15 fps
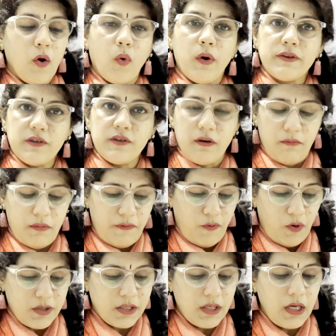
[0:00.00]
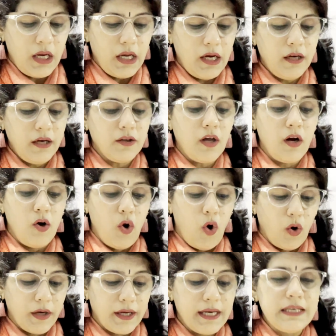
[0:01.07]
Question number 48. The
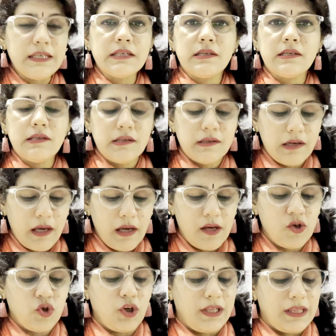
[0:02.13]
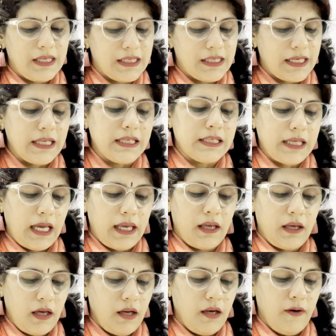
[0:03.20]
longest stage in the cell
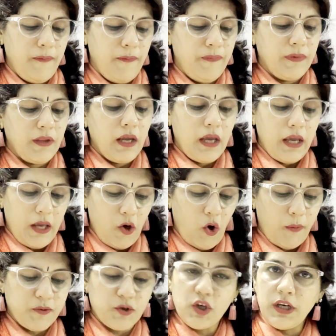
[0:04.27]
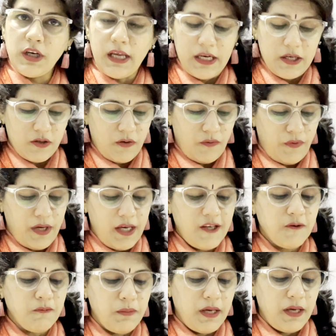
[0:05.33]
cycle. A option
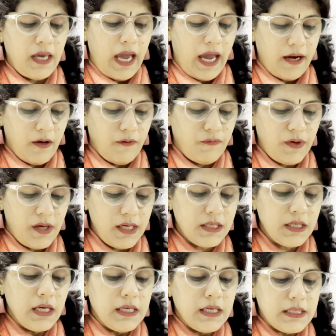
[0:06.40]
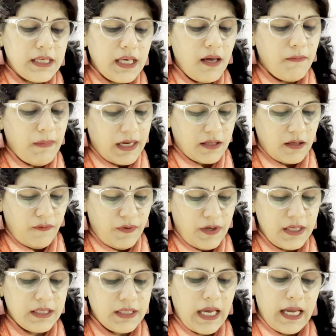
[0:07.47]
interphase, B anaphase, C
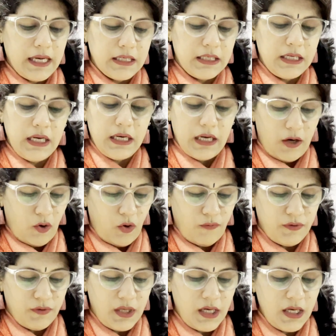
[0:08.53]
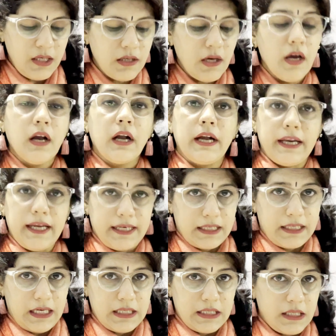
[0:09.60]
metaphase, and D none of these.
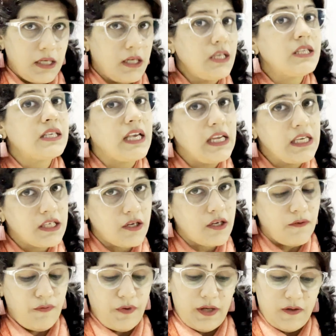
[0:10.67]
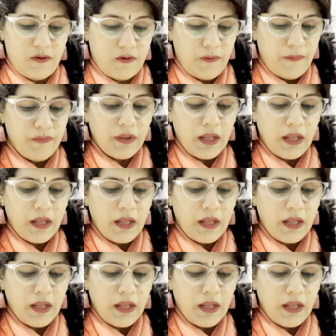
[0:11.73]
Correct answer is interphase.